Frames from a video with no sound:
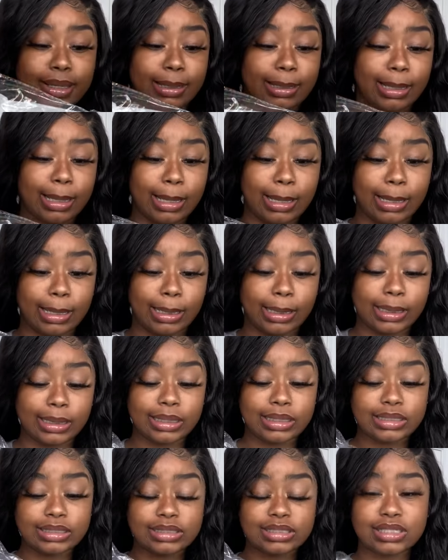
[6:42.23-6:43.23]
got. It
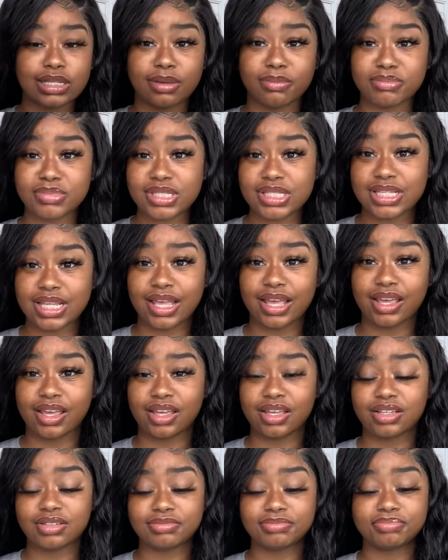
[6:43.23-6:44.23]

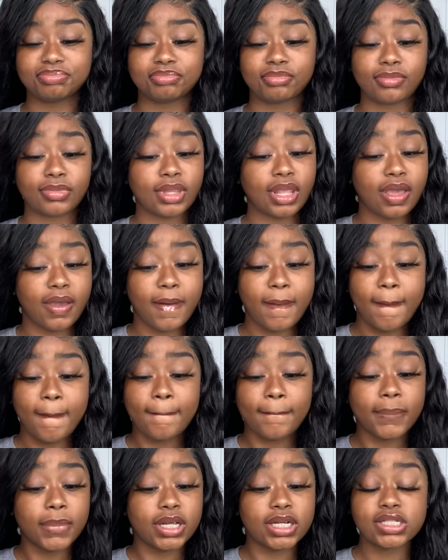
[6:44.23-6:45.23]
says,
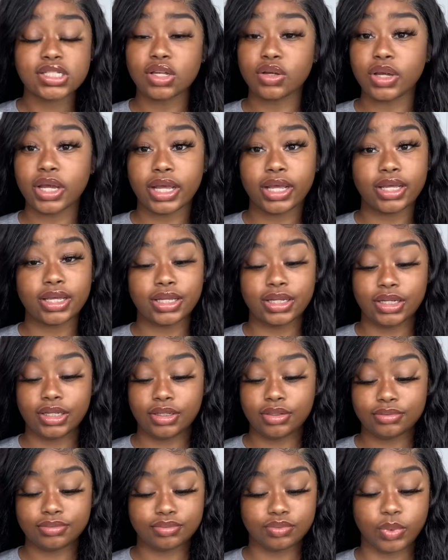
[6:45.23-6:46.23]
but it's okay, honey.
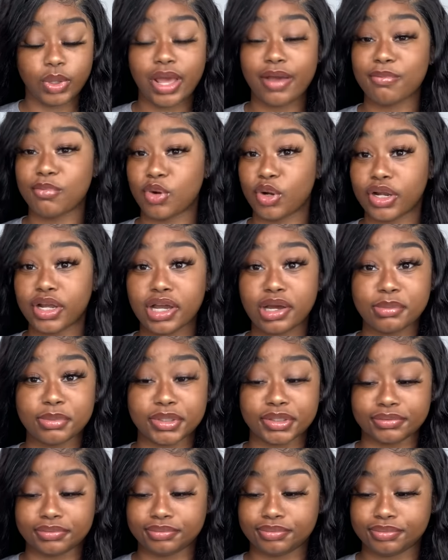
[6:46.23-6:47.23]
We have more
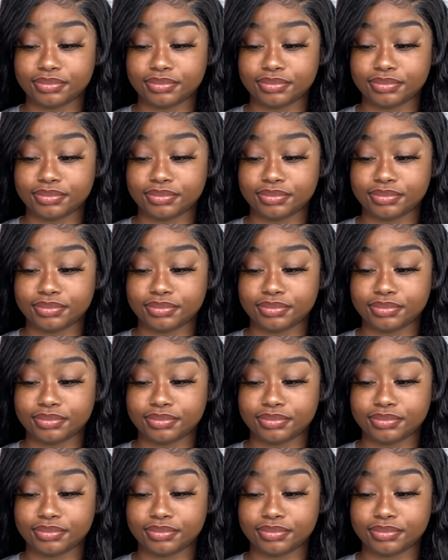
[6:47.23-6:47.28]
coming.